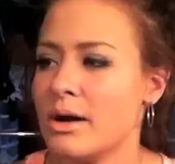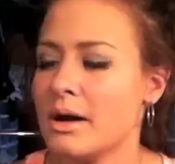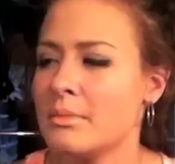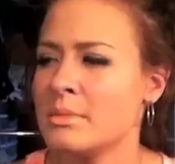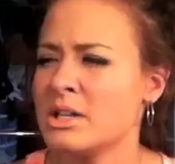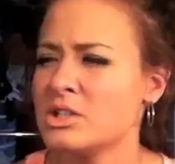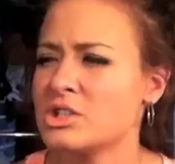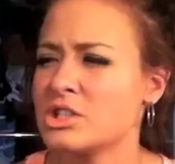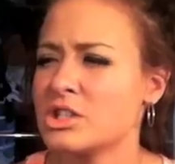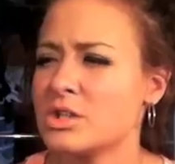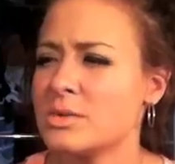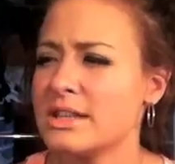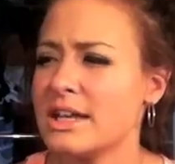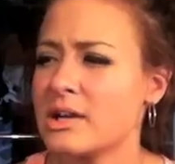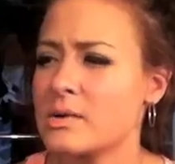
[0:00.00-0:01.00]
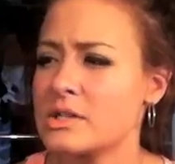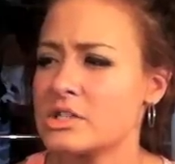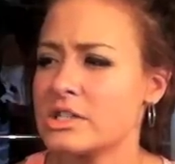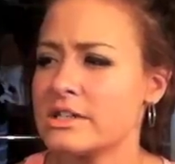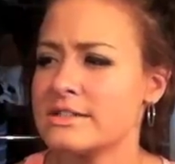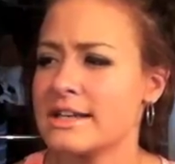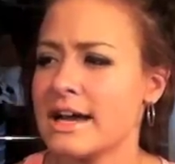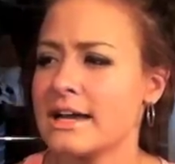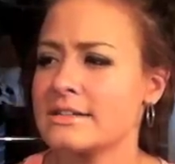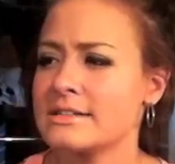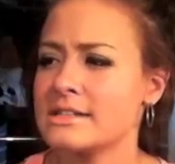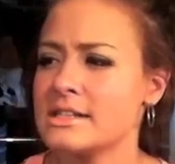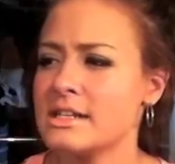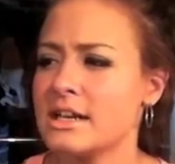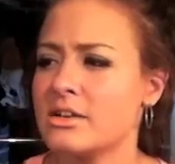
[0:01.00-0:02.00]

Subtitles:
I'm not sure what that question is asking.